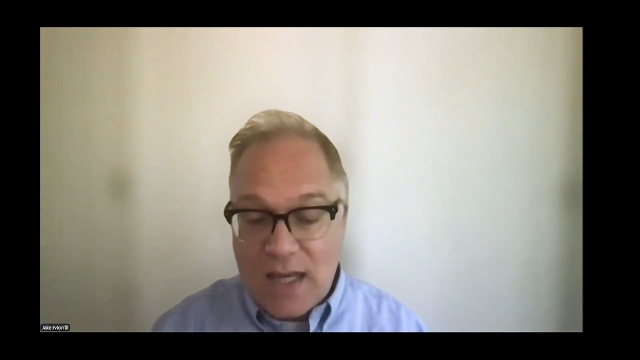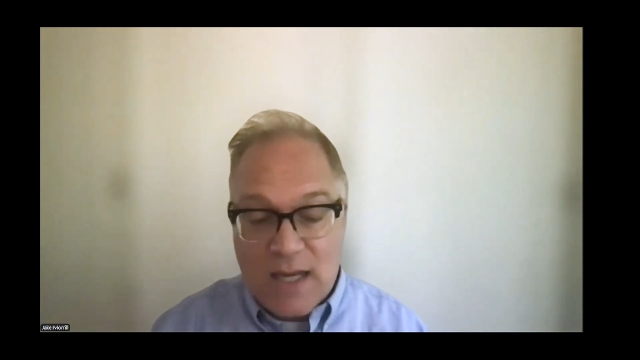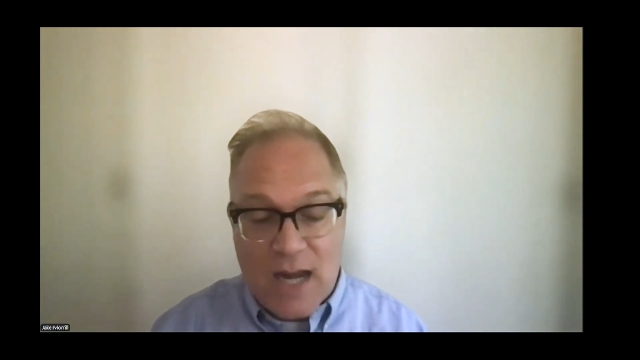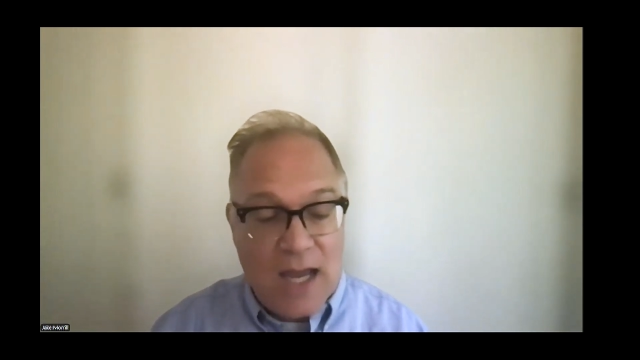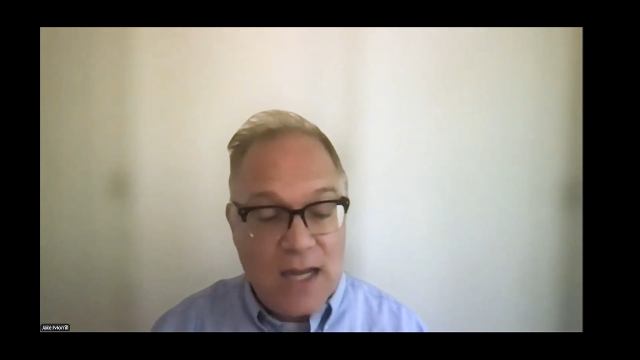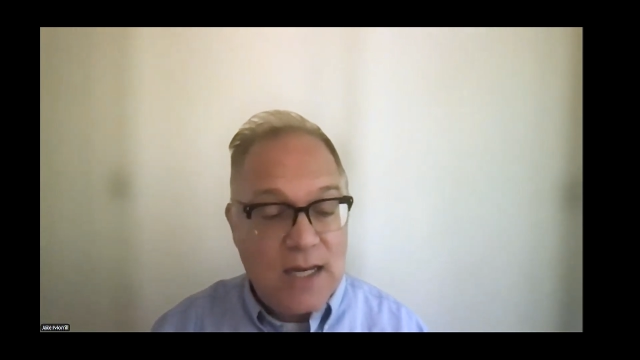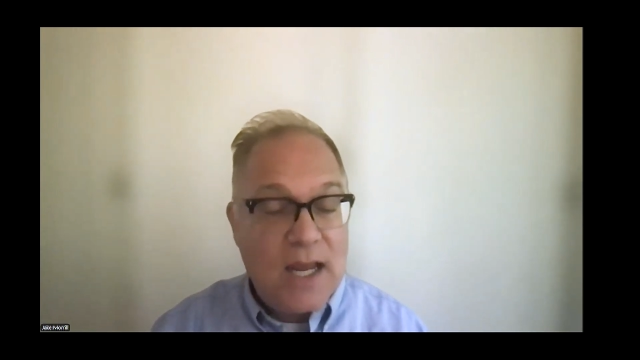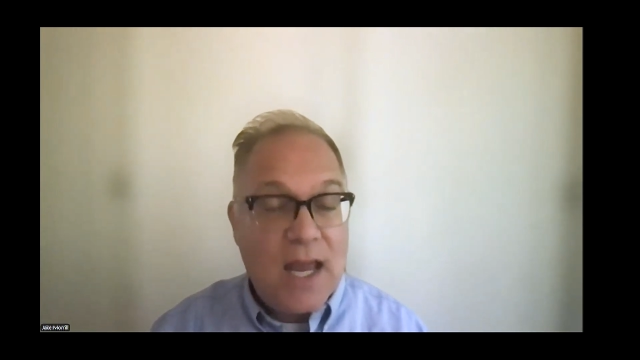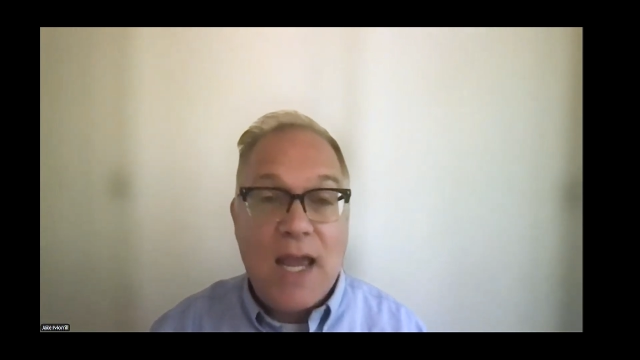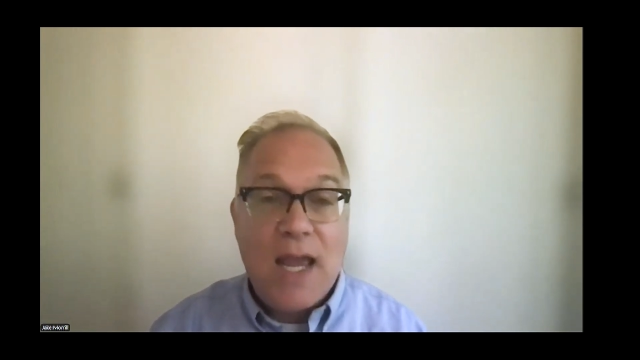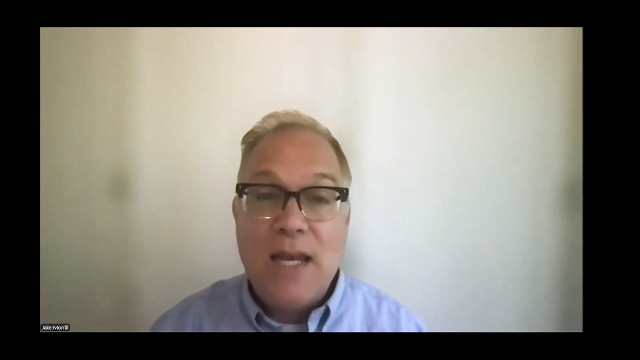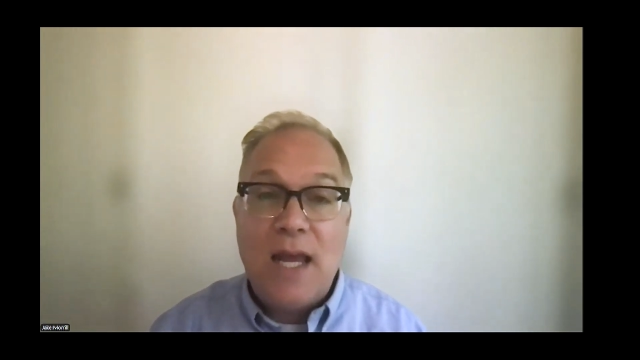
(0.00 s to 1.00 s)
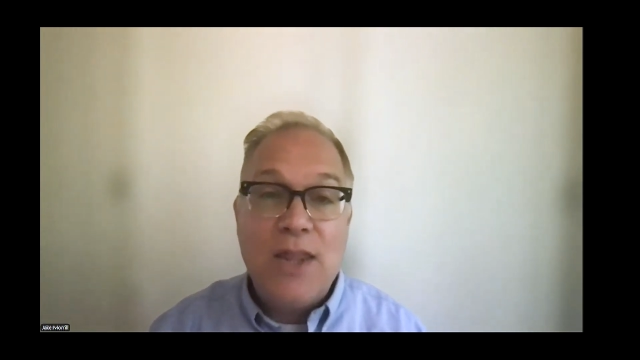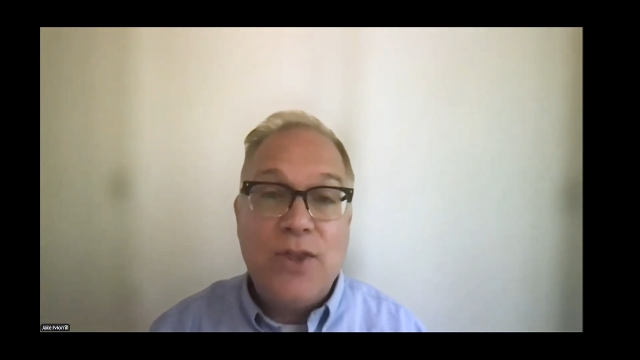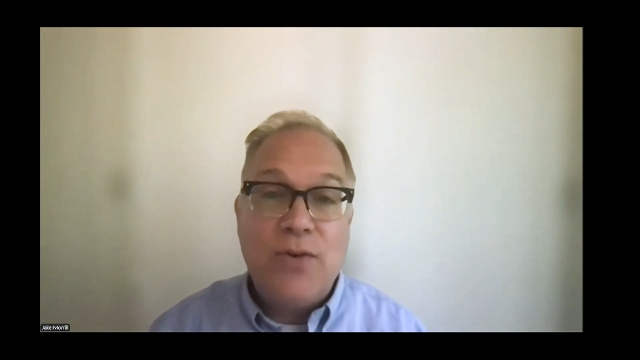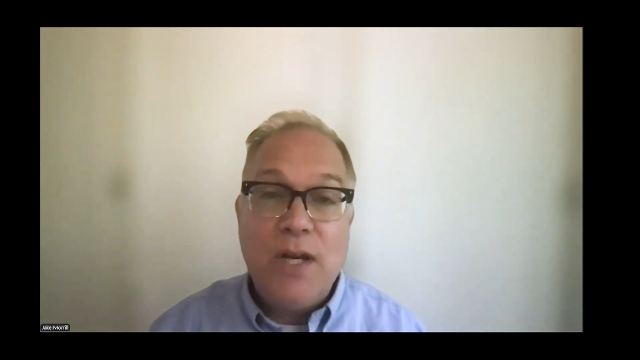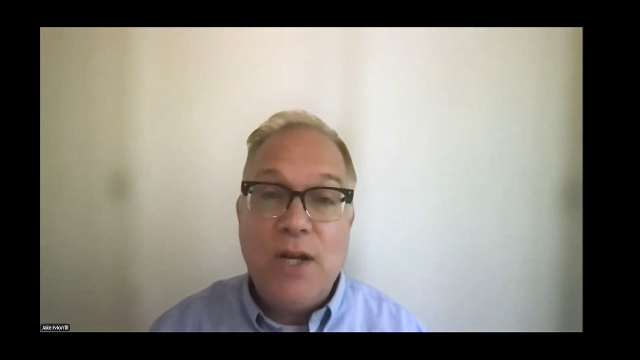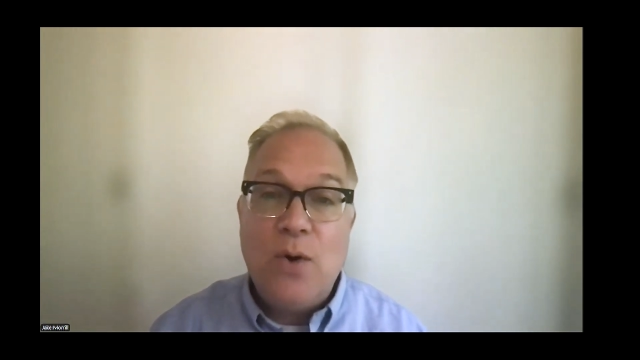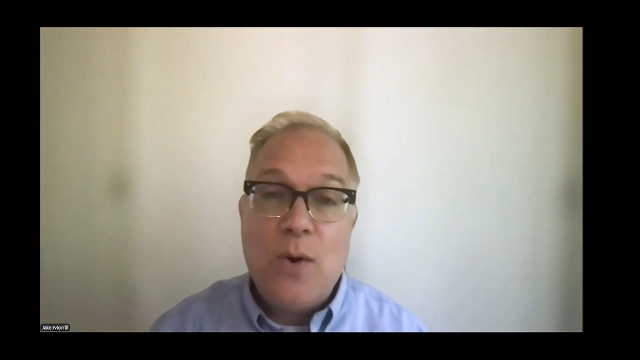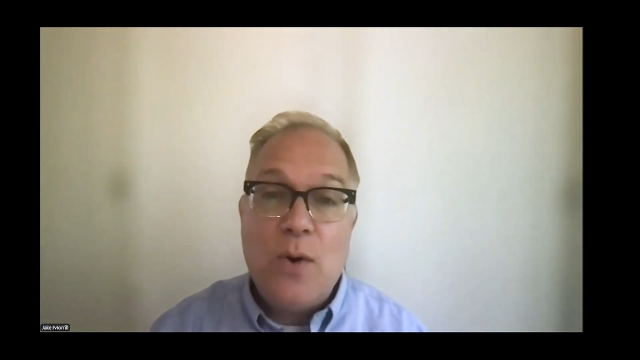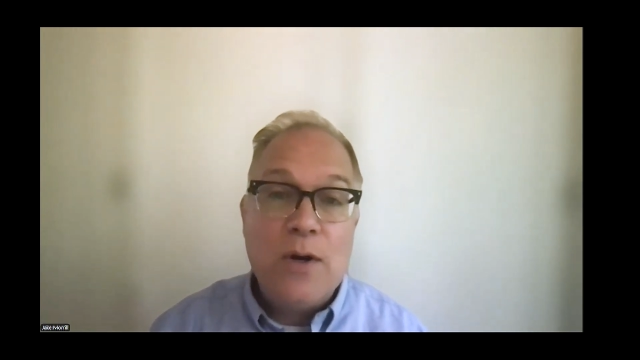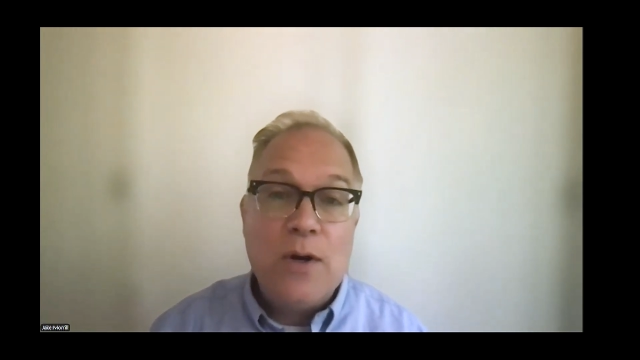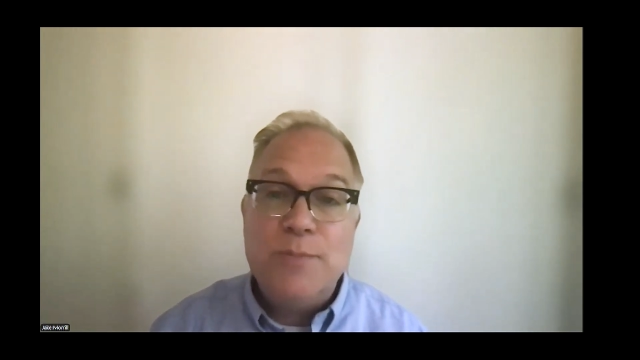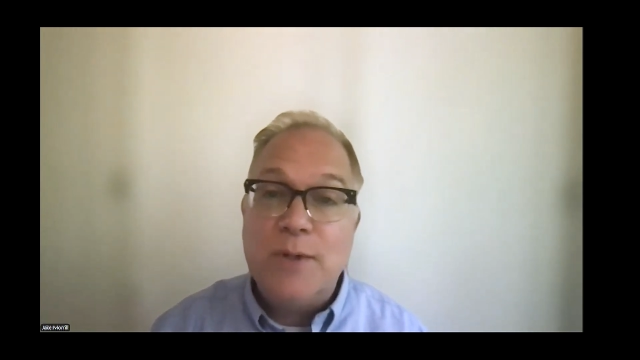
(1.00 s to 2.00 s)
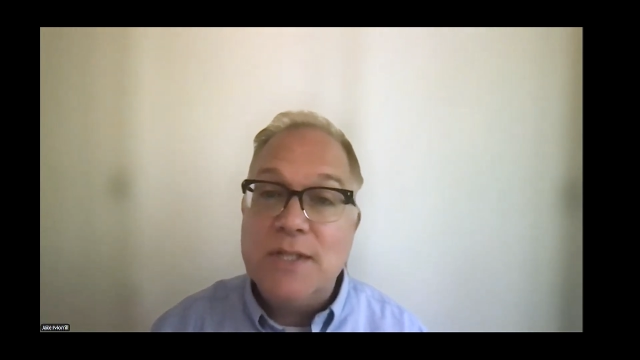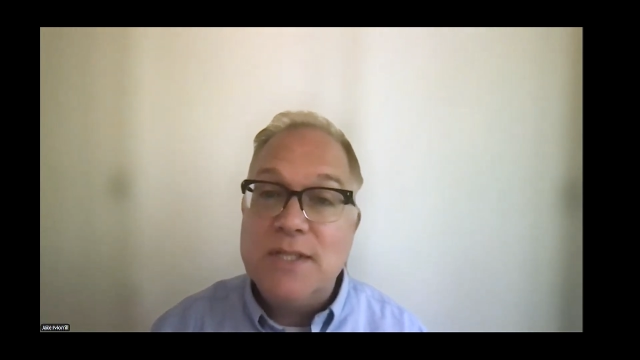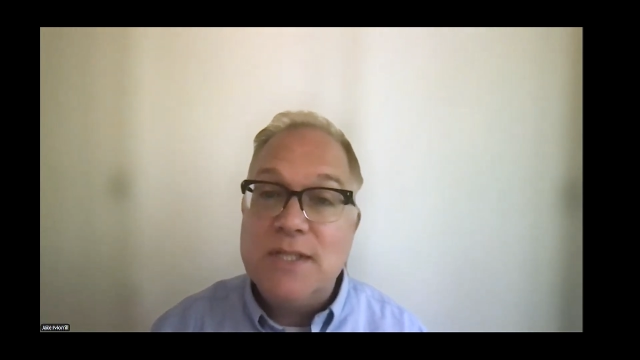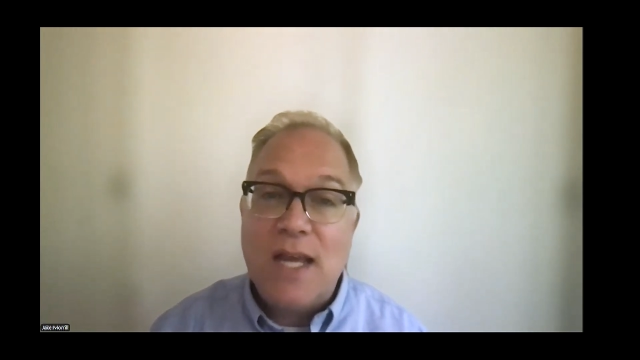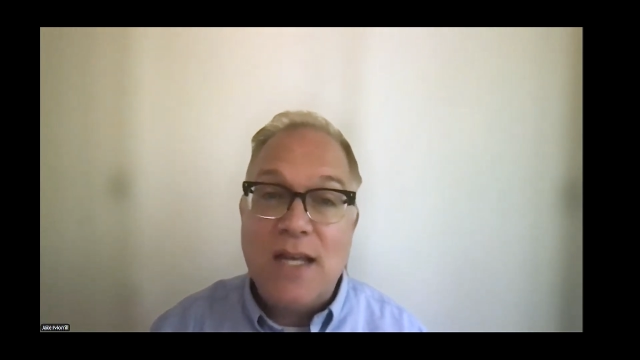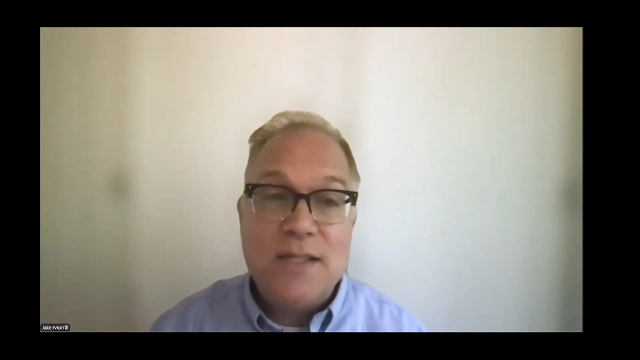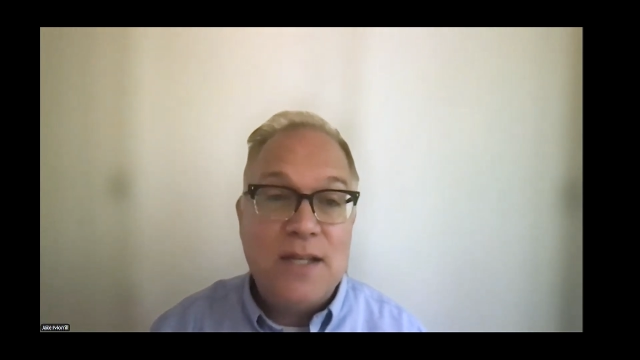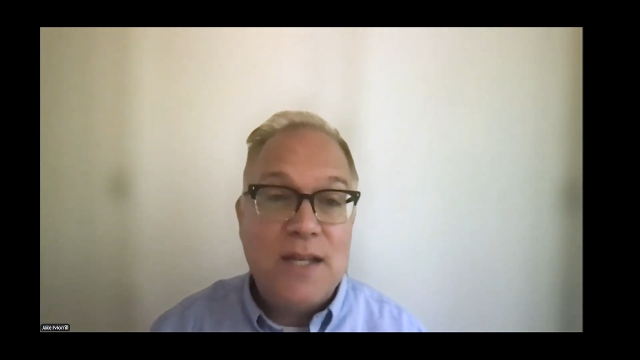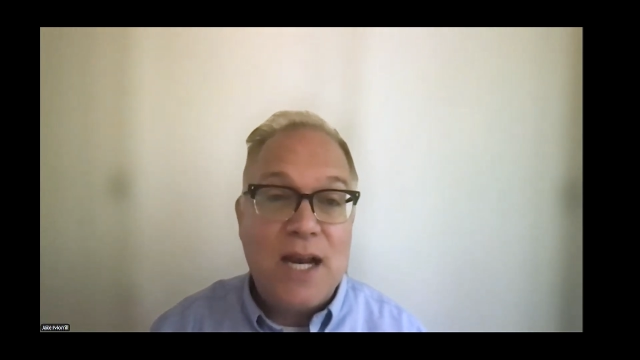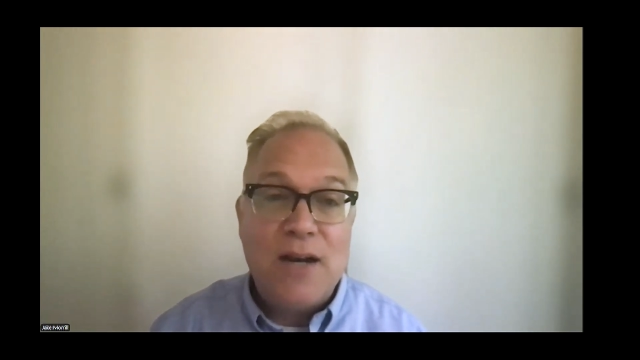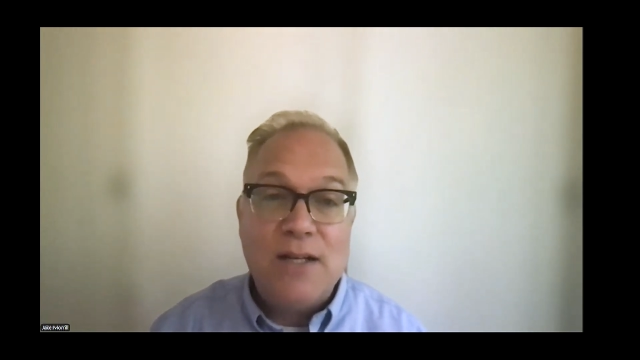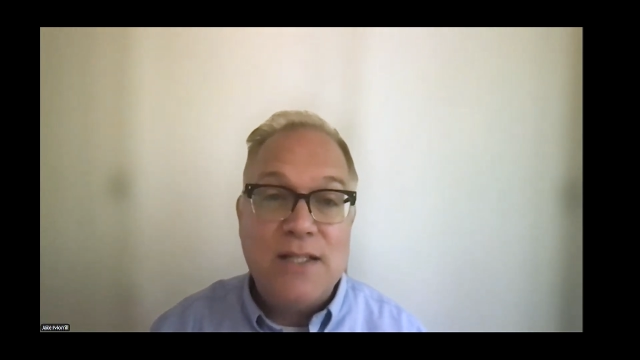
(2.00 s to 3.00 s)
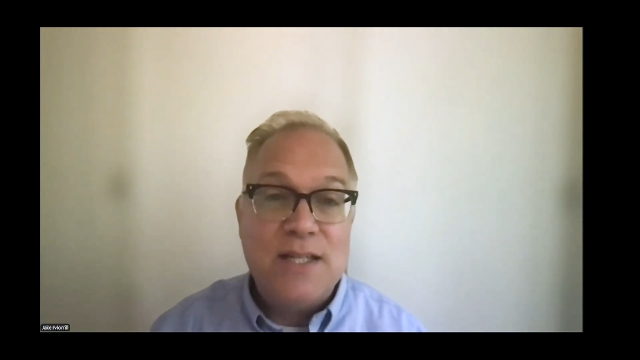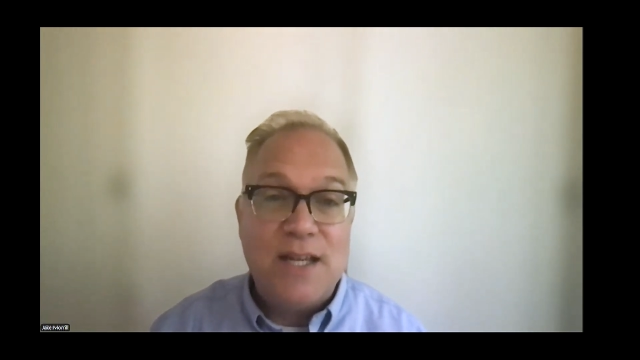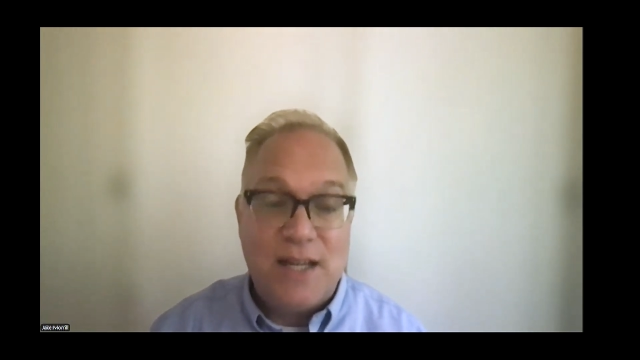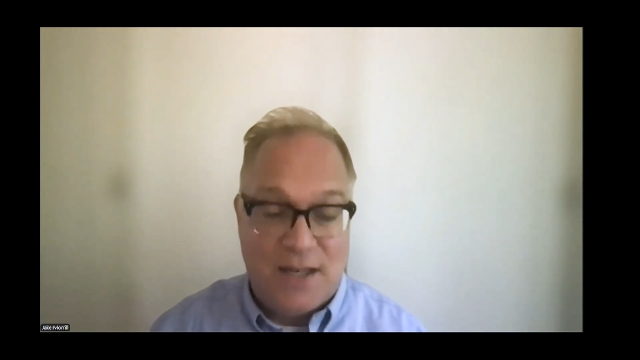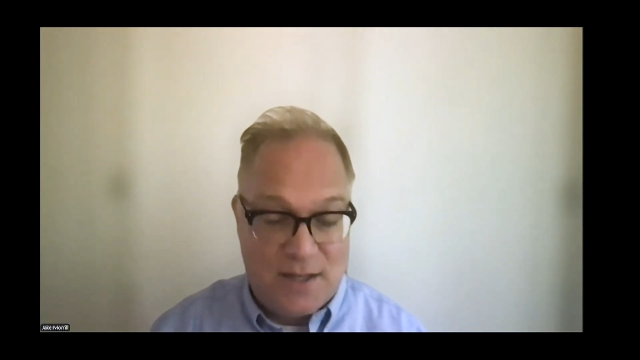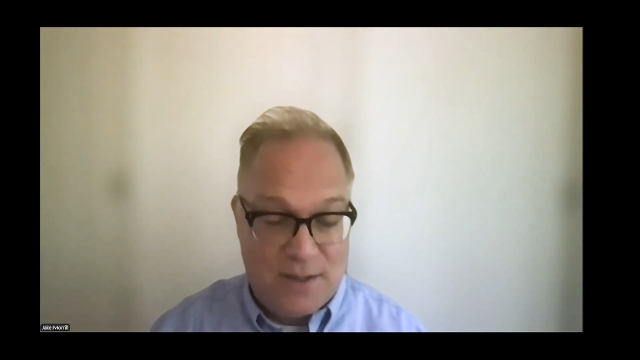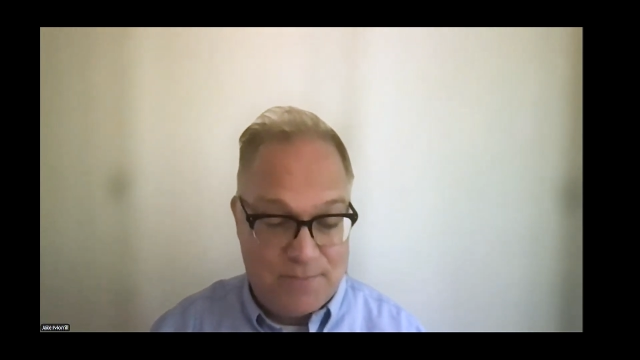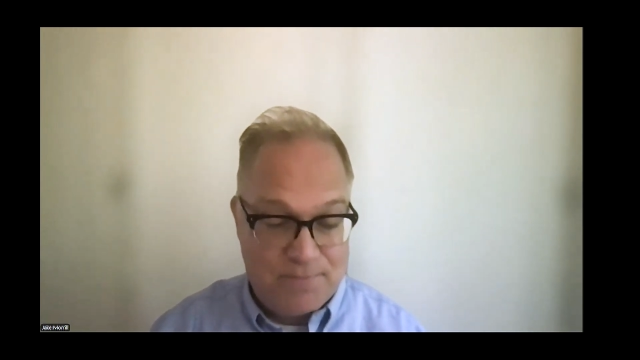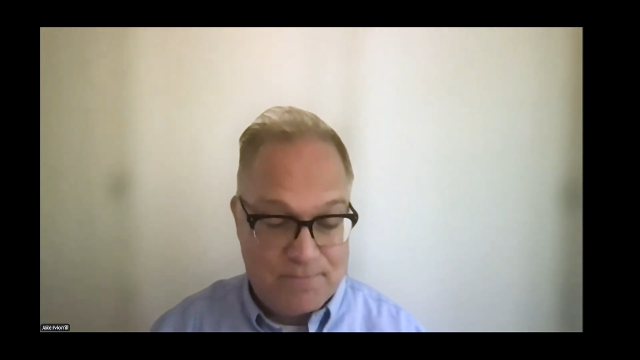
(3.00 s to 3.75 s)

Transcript: 98.75% guaranteed.